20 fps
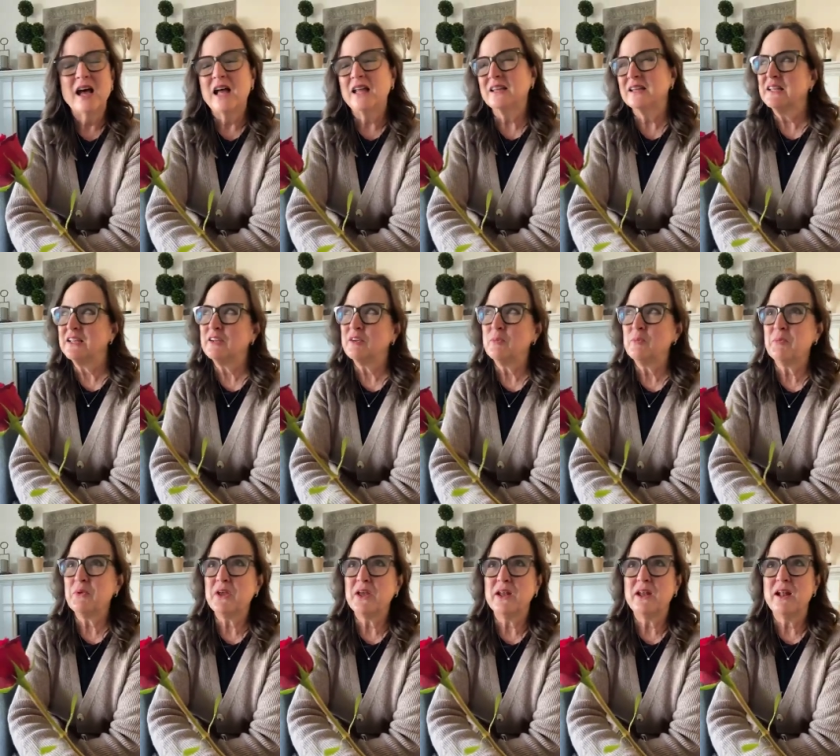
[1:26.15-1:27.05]
a little
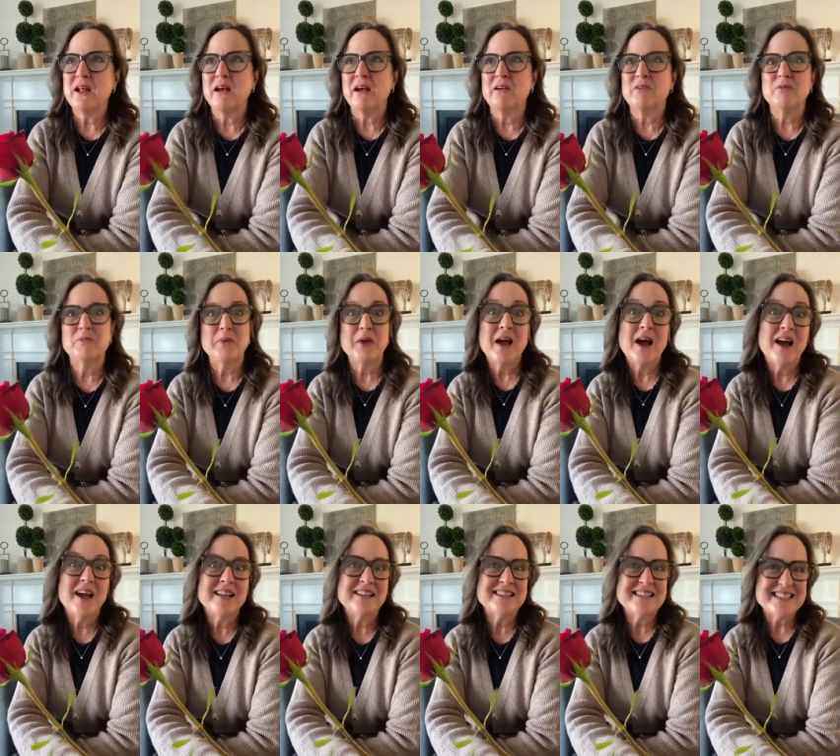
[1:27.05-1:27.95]
bit of
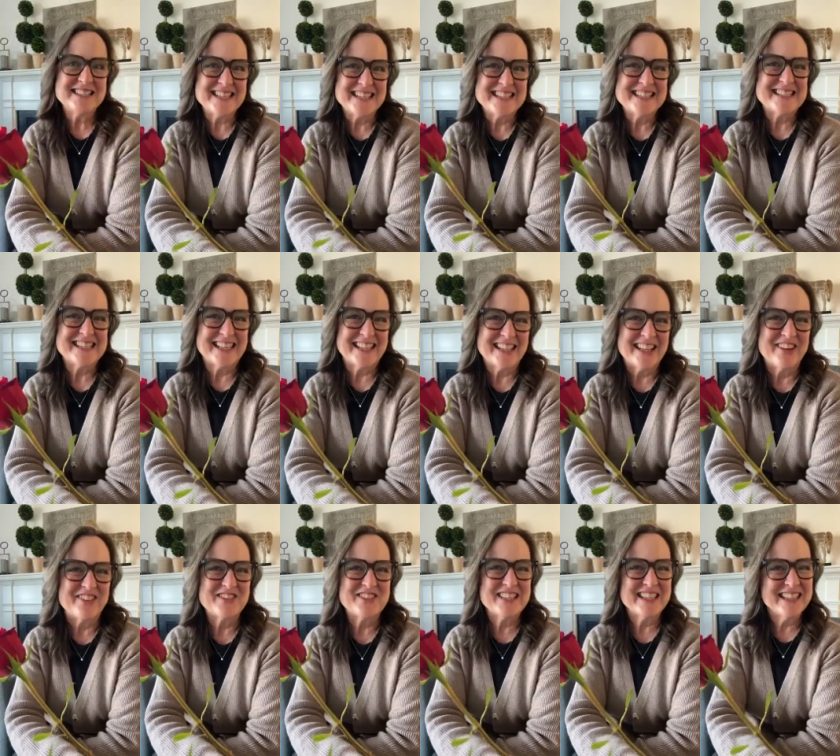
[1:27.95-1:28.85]
behind the scenes at
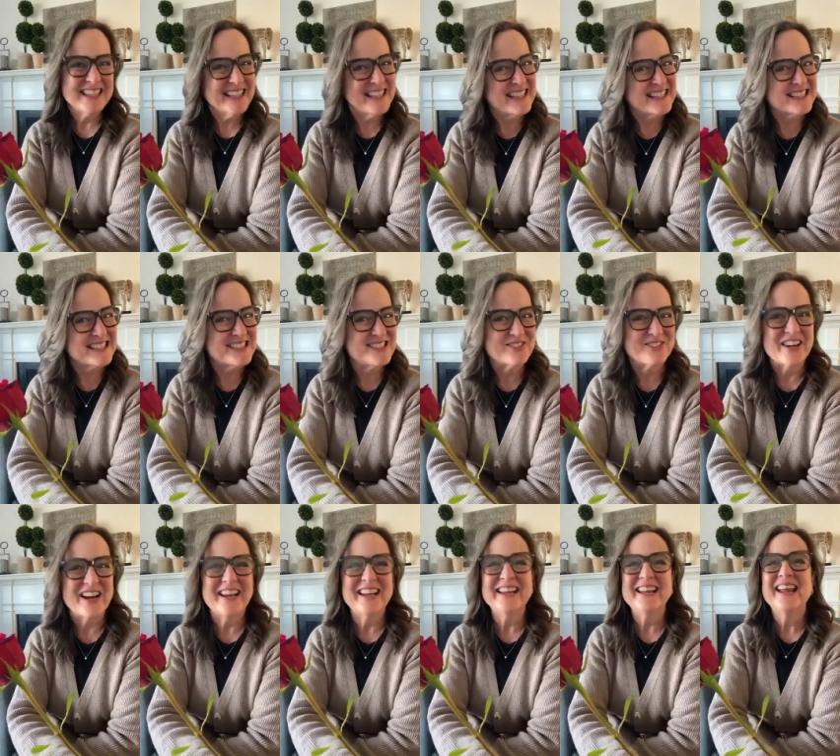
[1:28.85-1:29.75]
Love to List,
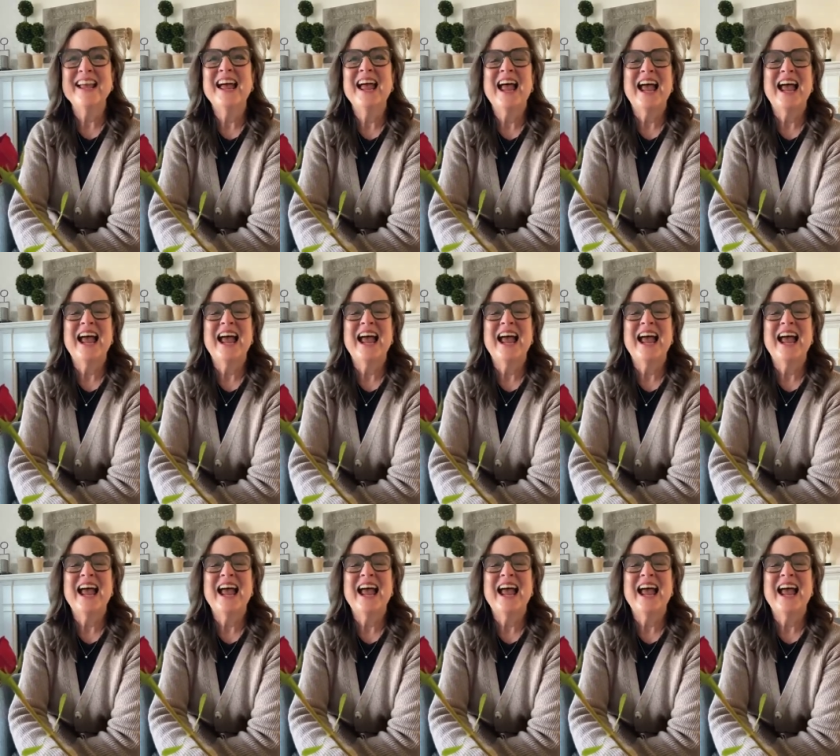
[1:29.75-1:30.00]
right?